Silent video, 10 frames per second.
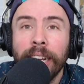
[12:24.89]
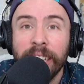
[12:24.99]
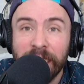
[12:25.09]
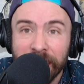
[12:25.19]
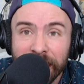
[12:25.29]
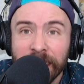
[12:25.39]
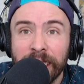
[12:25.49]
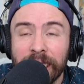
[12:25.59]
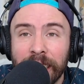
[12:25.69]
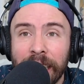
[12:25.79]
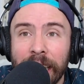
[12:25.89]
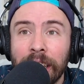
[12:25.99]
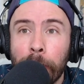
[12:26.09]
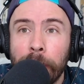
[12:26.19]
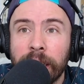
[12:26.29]
is senselessly
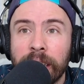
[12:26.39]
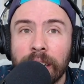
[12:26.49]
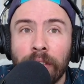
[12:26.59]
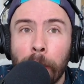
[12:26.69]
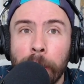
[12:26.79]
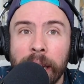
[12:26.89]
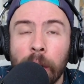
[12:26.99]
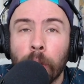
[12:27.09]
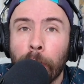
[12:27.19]
in the business of competing